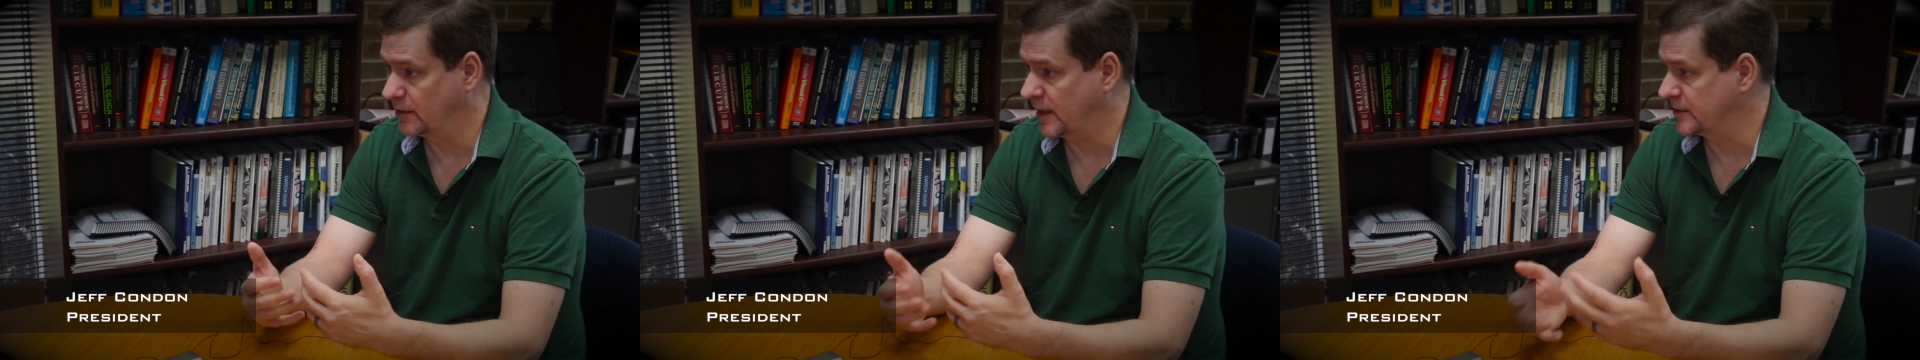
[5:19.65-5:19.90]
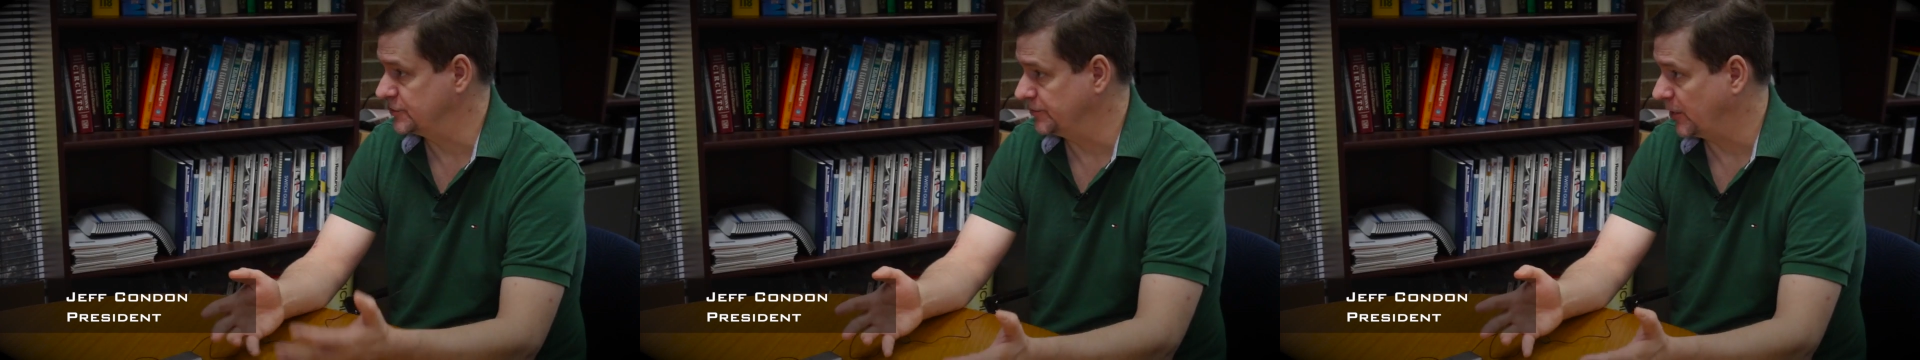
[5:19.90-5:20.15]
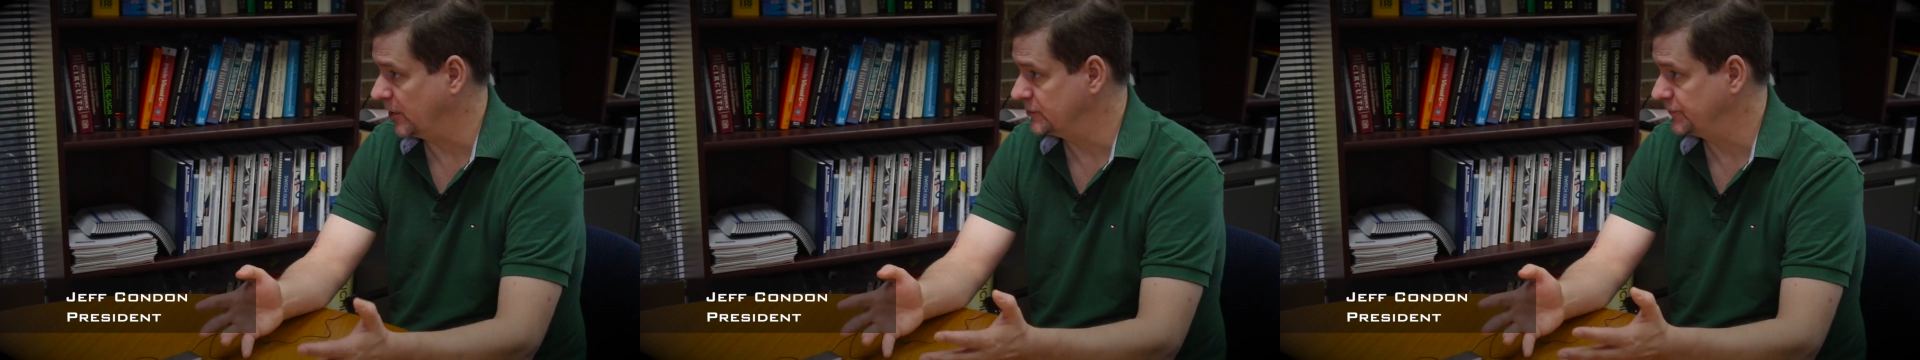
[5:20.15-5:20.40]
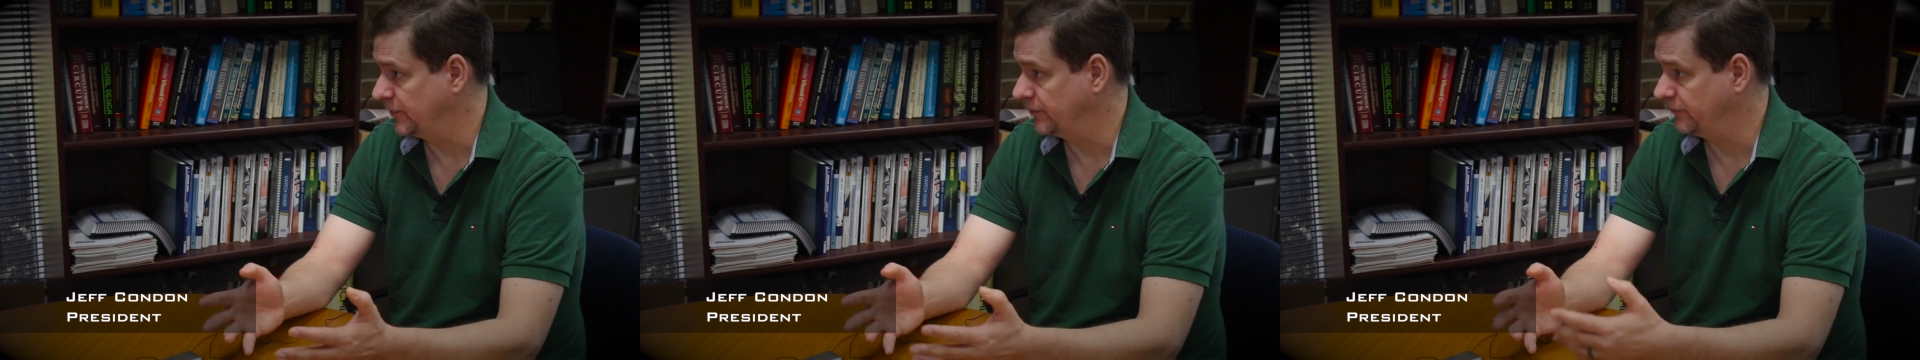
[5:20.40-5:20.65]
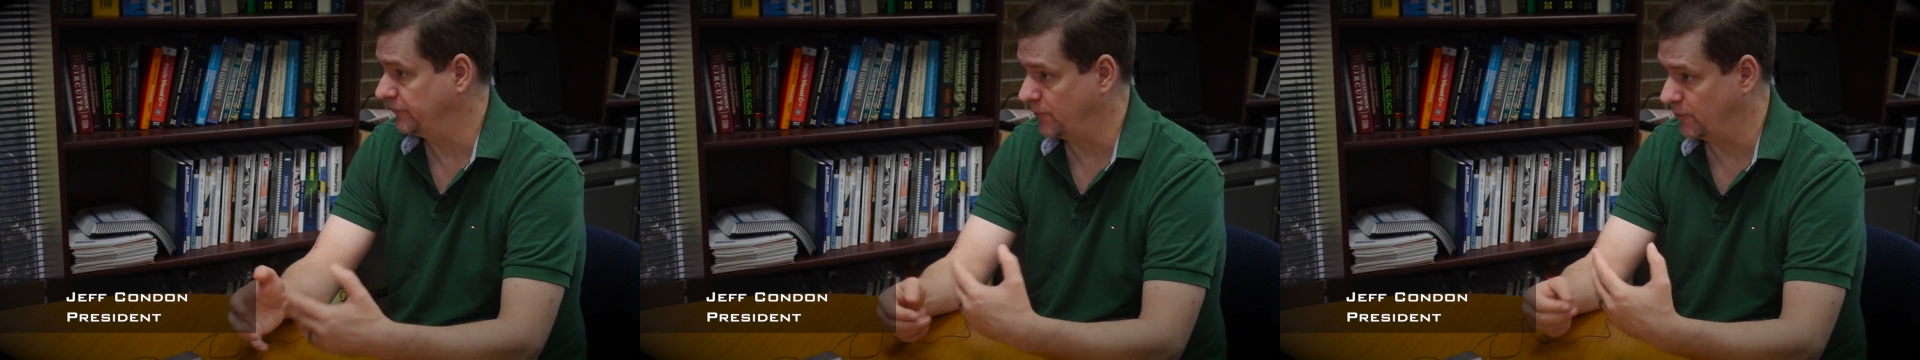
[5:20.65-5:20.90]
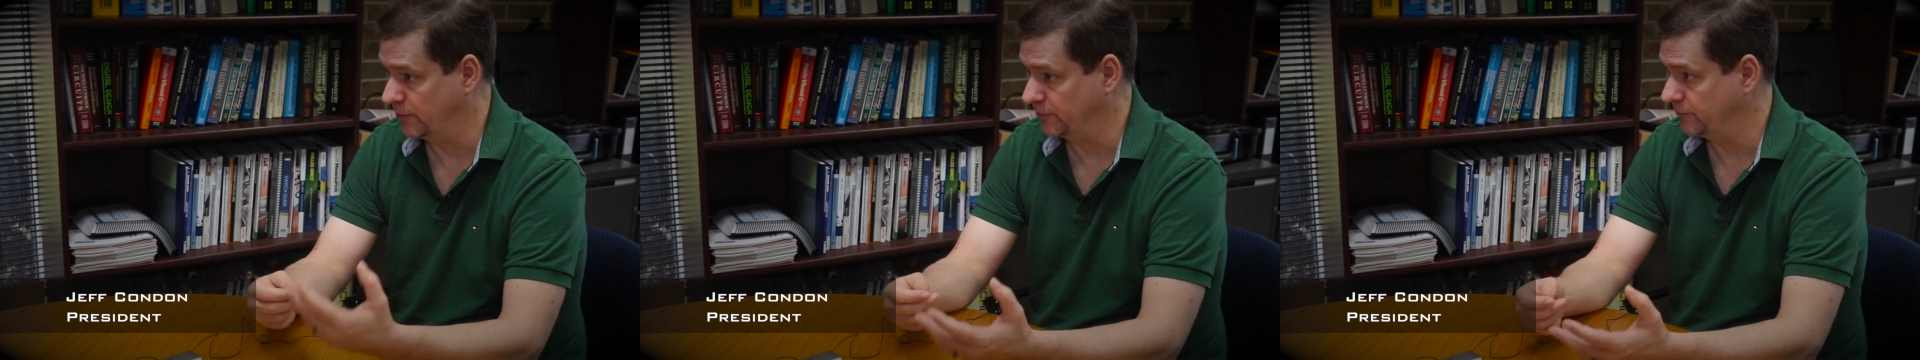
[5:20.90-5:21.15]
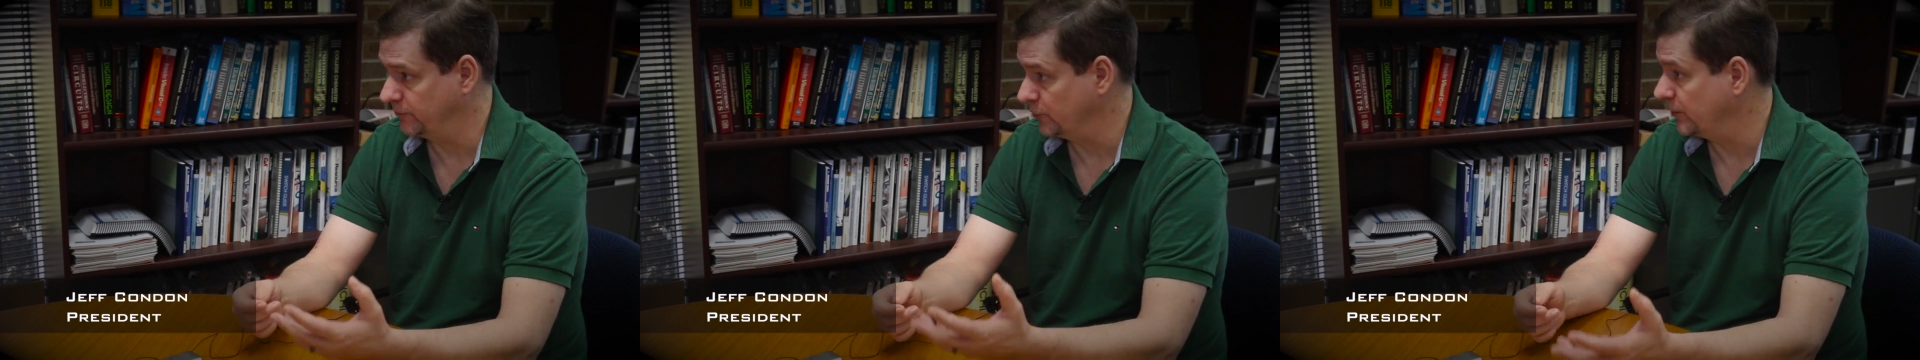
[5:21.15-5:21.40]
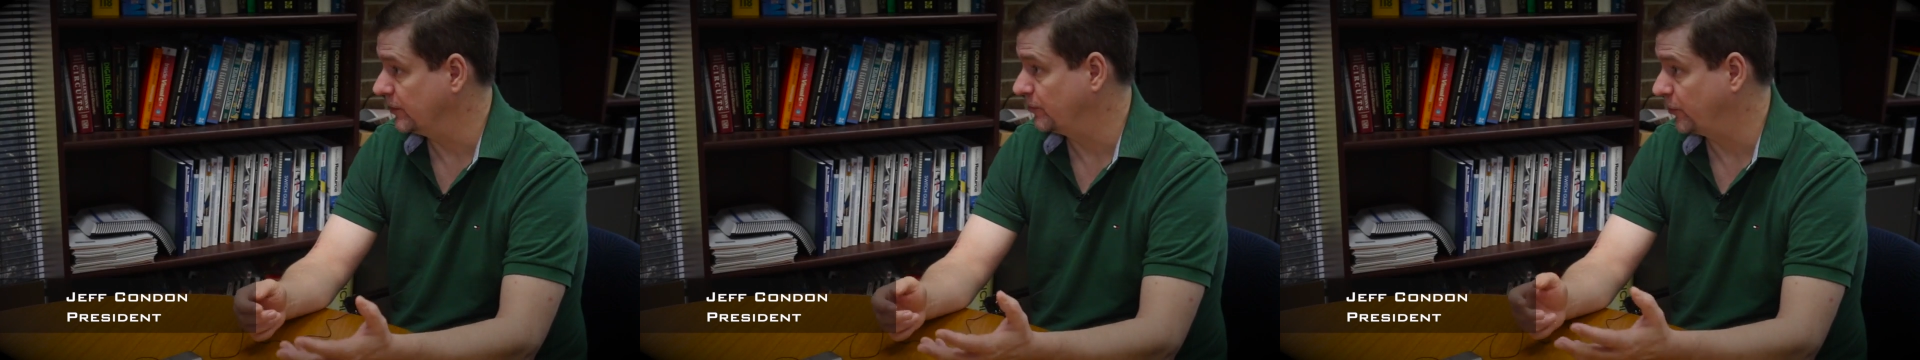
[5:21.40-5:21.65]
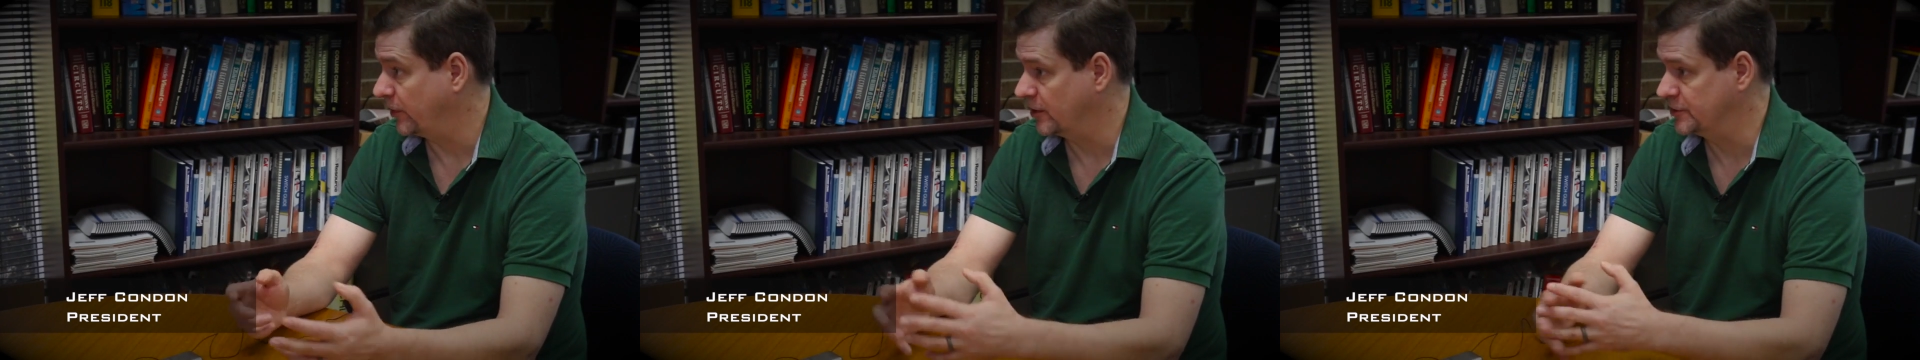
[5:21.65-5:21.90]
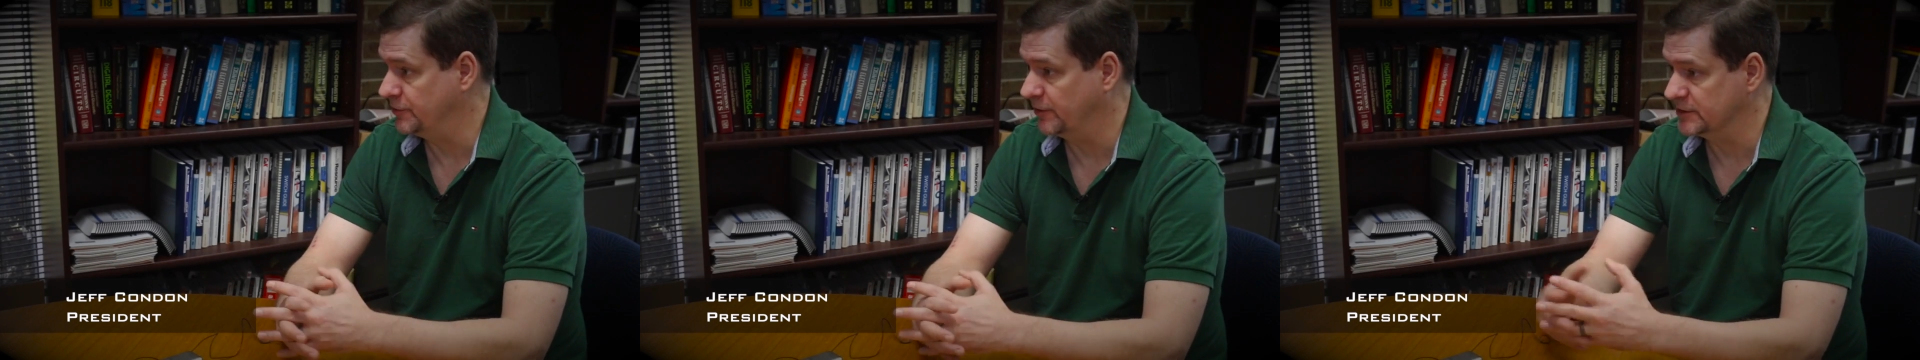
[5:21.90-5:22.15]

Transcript: extra parts for doing the production